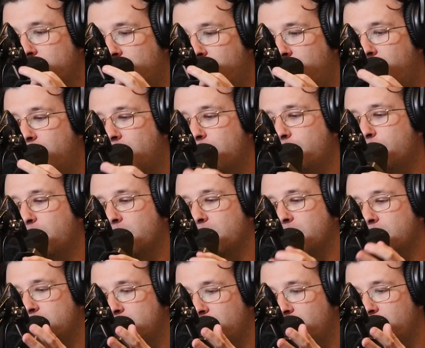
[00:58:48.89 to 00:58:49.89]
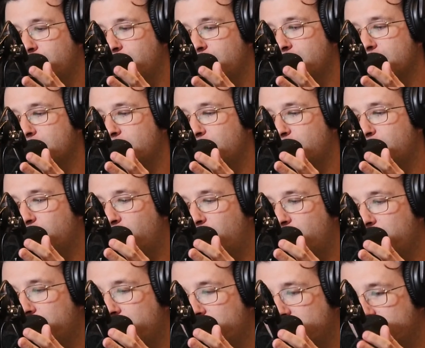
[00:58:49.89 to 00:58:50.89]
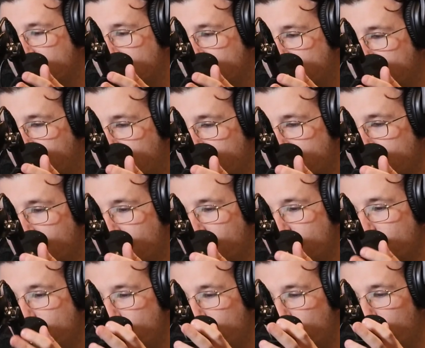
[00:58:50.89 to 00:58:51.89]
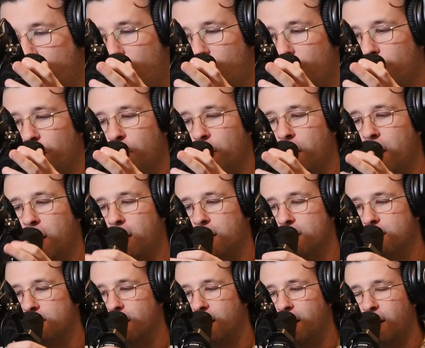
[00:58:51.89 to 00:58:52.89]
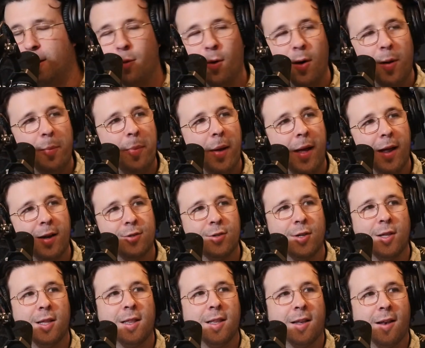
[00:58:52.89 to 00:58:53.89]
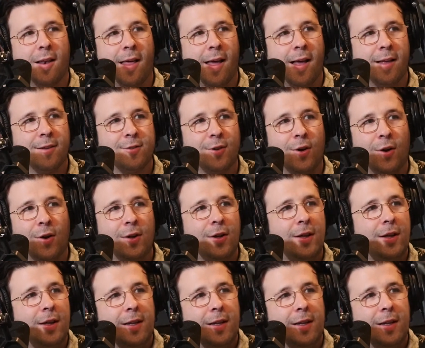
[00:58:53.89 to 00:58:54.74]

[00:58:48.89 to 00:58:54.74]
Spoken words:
God puts demons in front of us to test us. You are the weakest link. What a petulant little asshole.